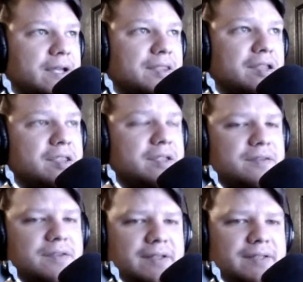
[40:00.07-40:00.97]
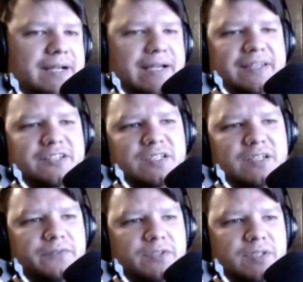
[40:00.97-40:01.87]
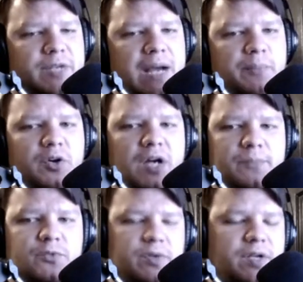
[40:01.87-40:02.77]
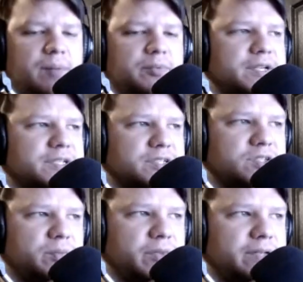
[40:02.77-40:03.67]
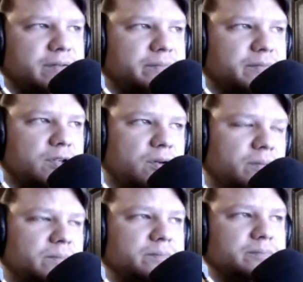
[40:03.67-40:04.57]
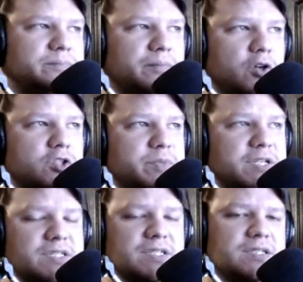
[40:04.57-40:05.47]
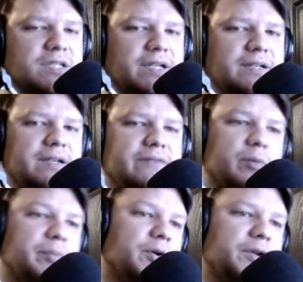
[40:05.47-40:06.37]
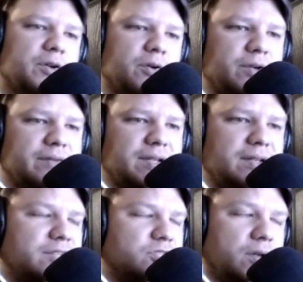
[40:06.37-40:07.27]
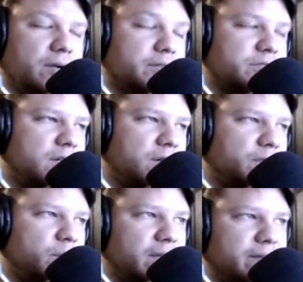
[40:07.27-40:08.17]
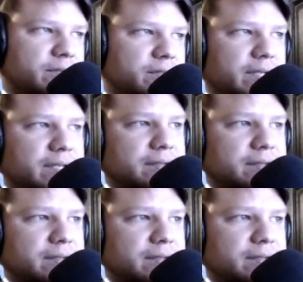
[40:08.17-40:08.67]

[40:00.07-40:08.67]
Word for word: the the, the, the I, there's a difference. I mean, Apple comes with operating system, like you know most PCs. Like if you're building your own, you have to install it yourself or whatever. Like,